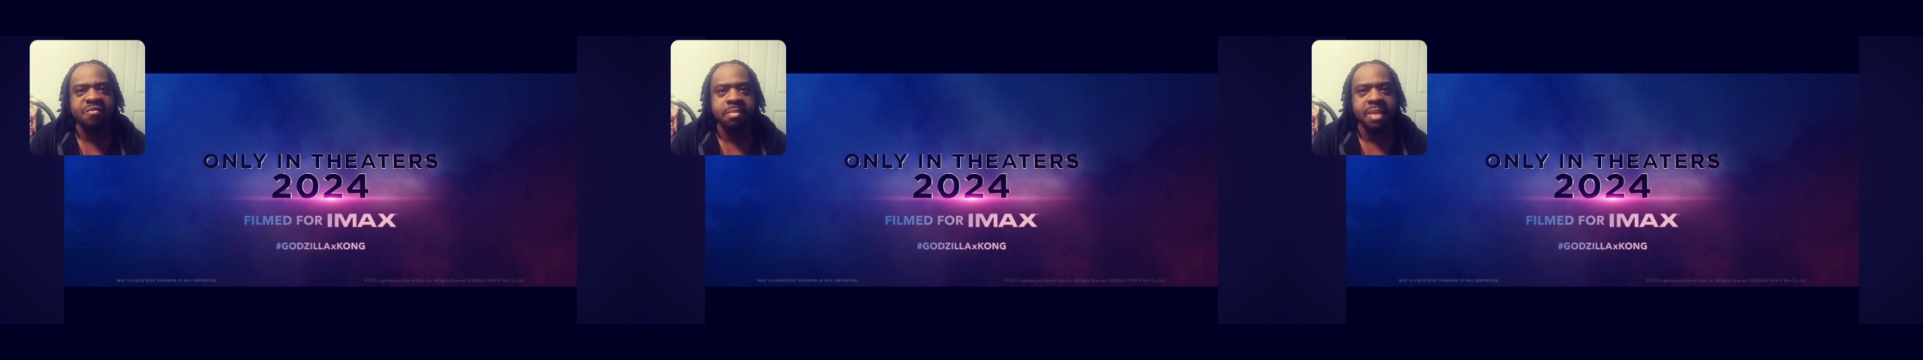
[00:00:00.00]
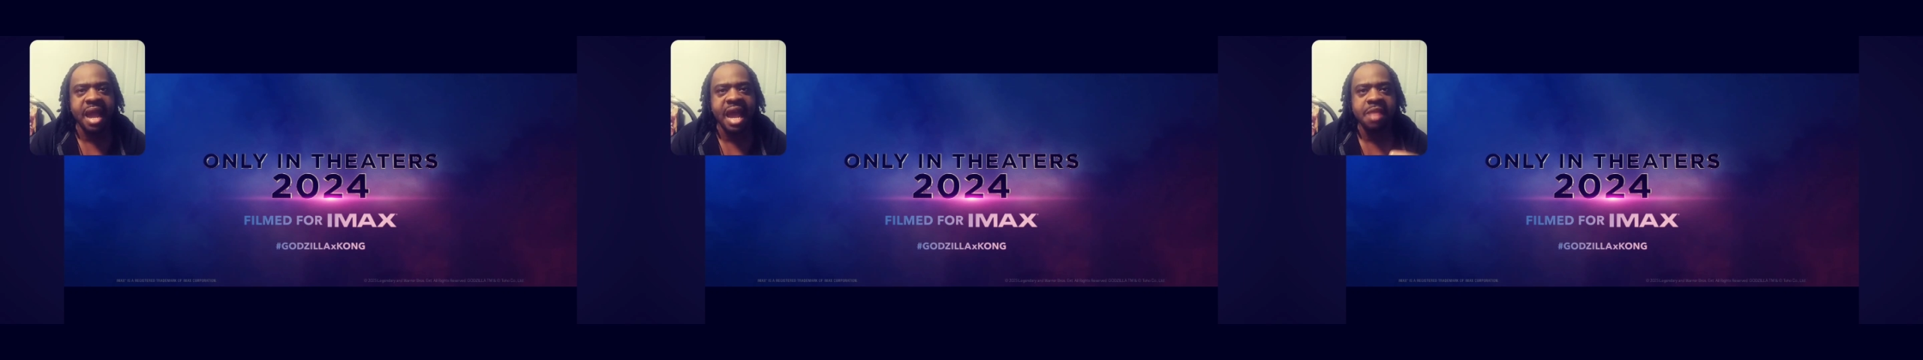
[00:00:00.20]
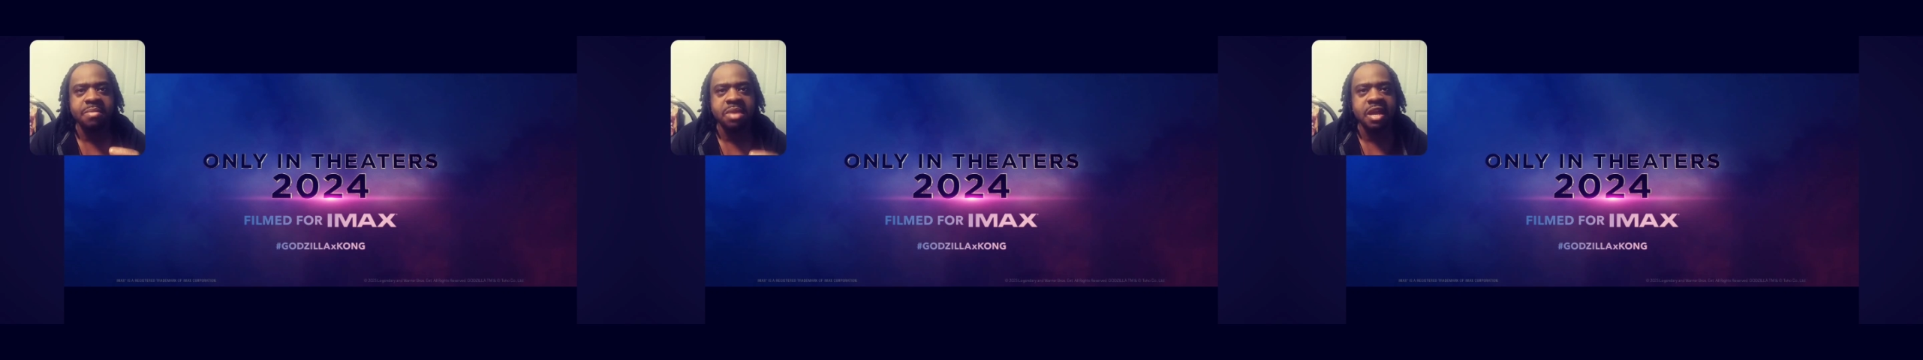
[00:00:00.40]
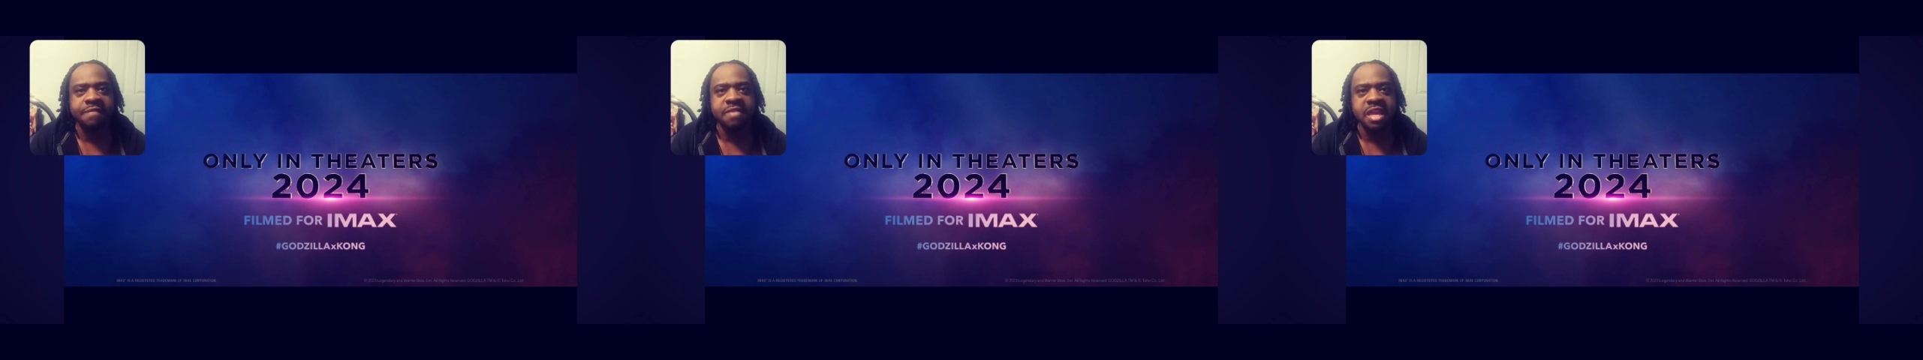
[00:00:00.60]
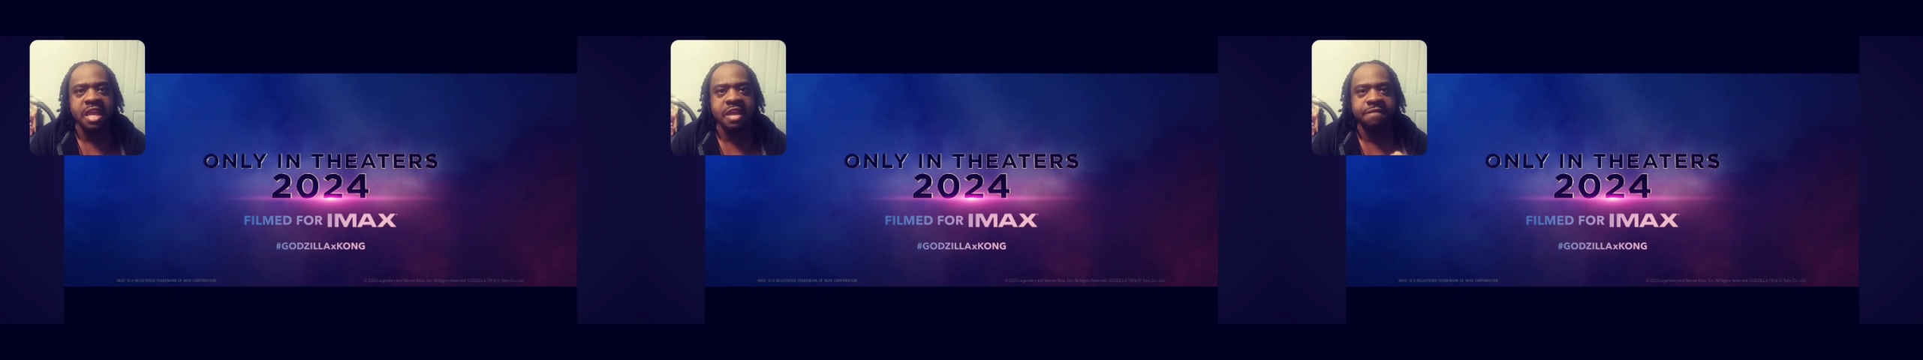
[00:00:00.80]
reminded me
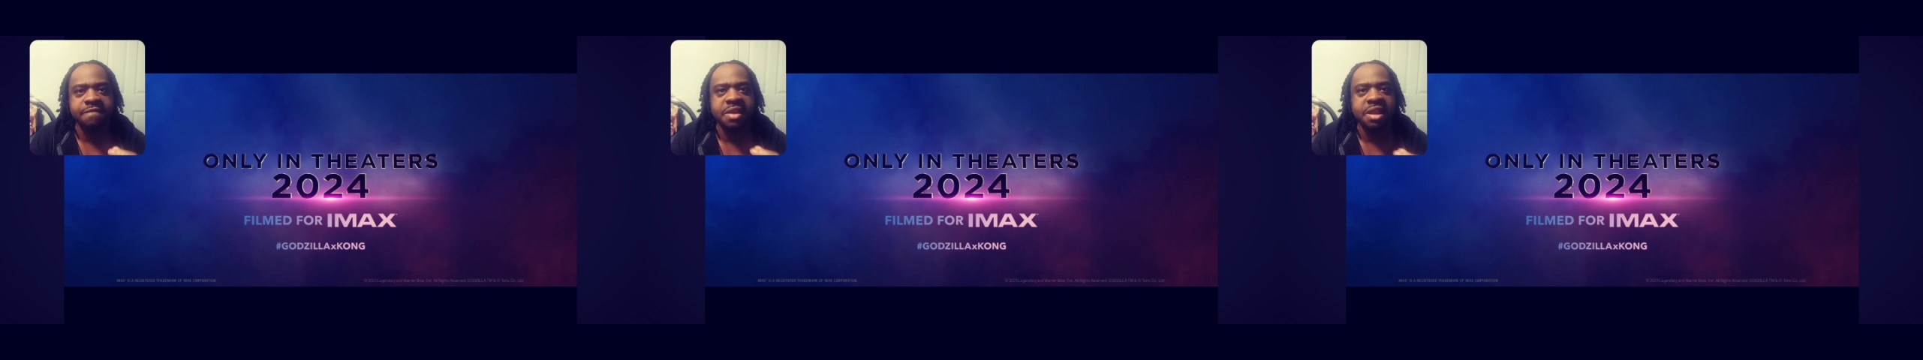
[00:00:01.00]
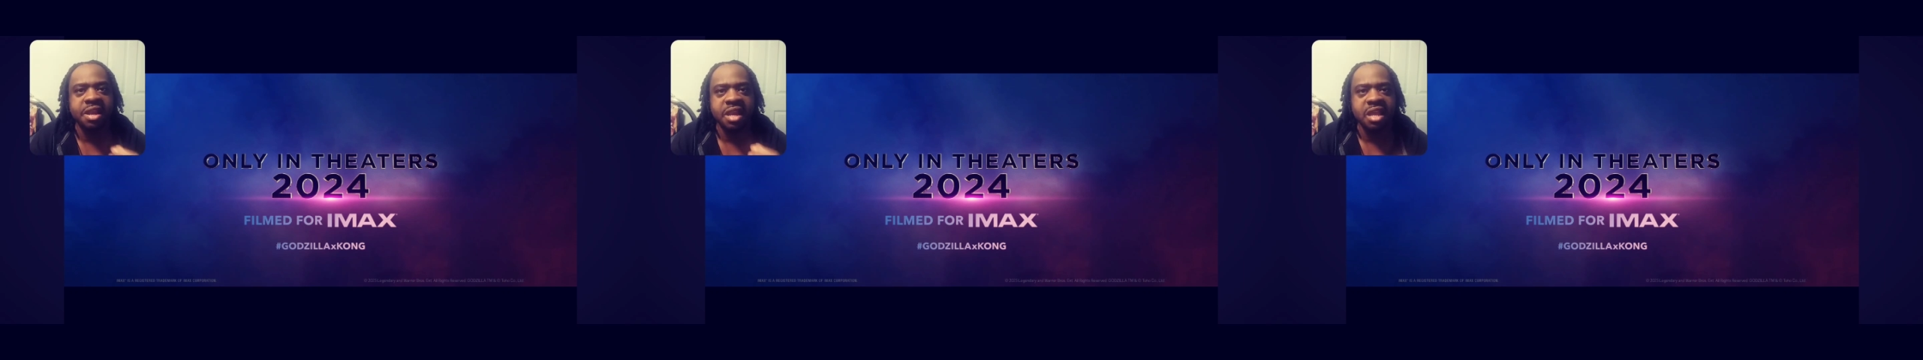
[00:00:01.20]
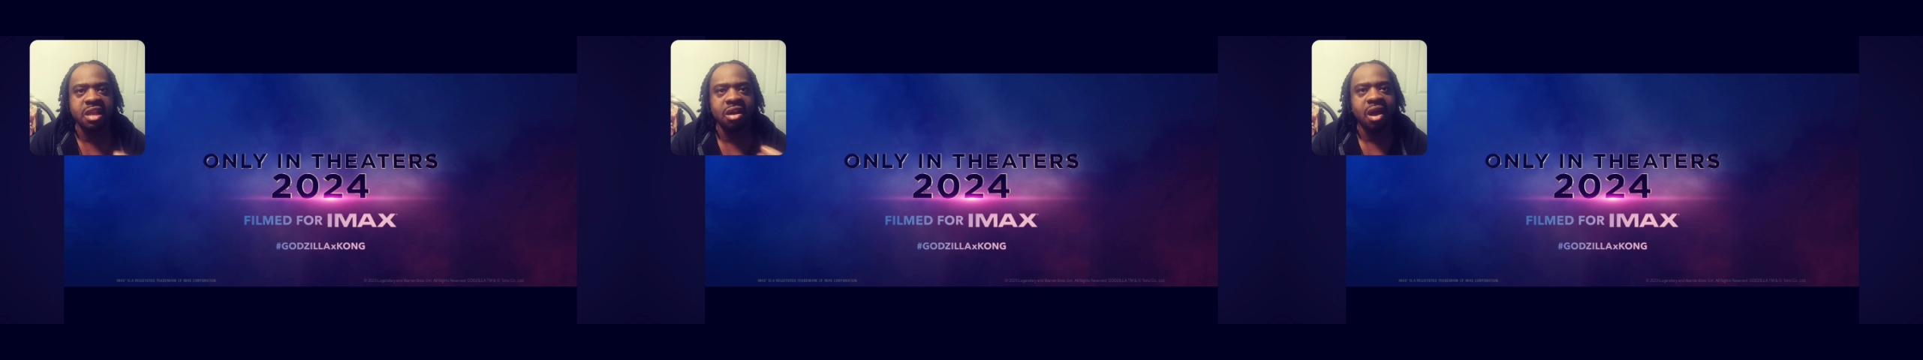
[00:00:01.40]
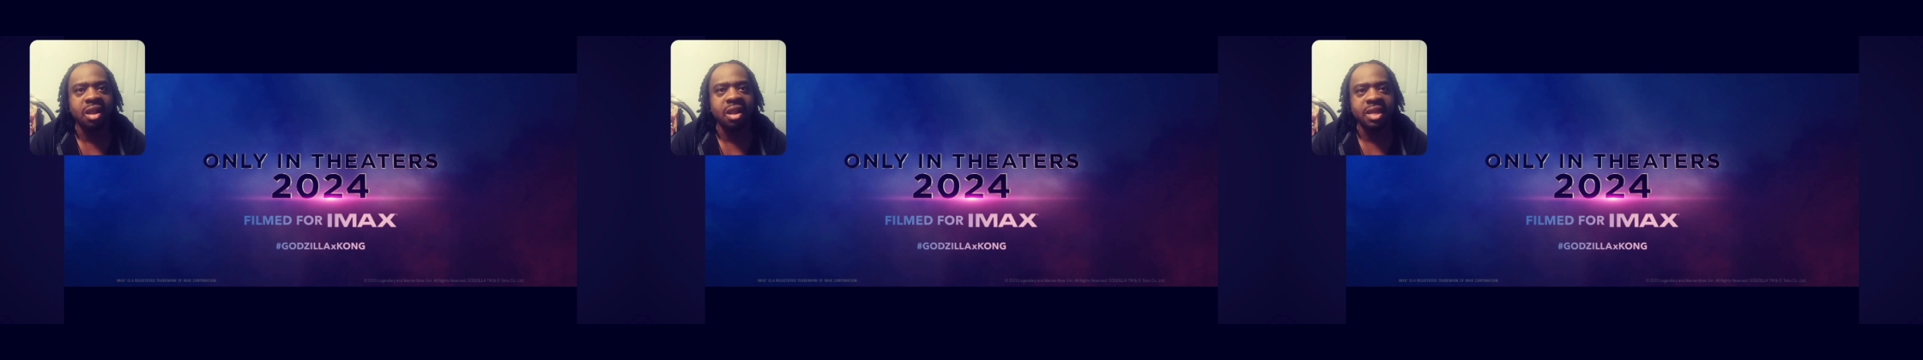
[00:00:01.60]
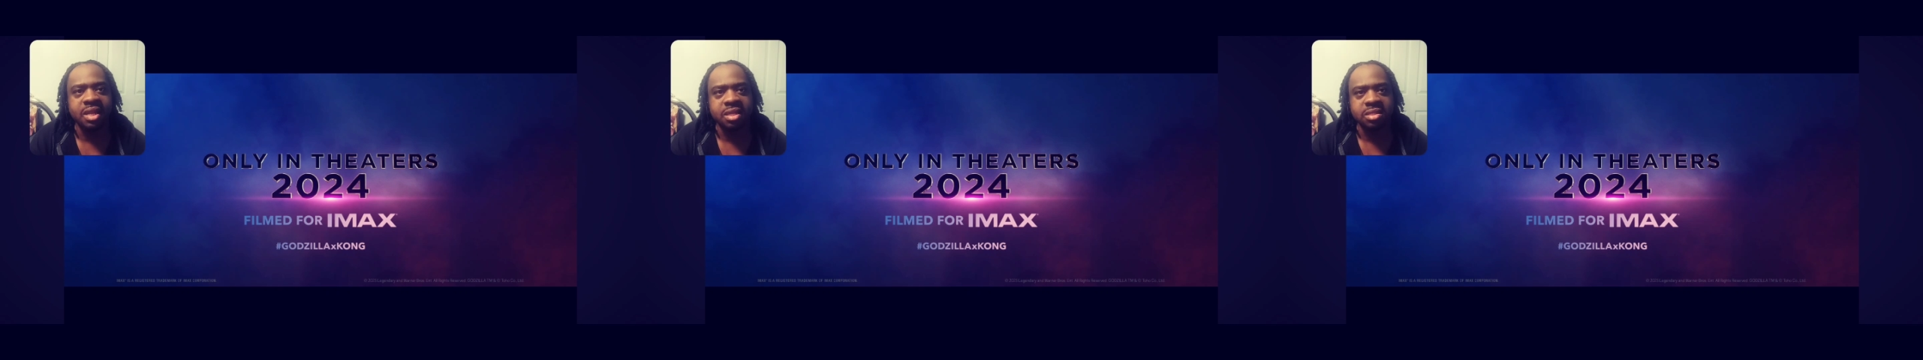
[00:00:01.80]
of the Infinity
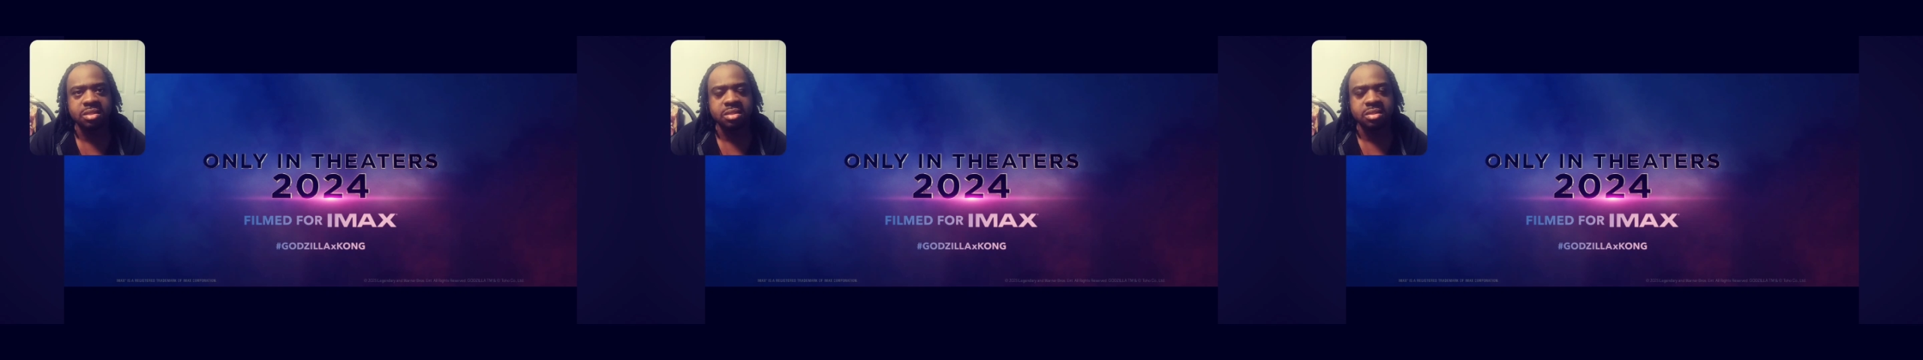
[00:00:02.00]
Gauntlet.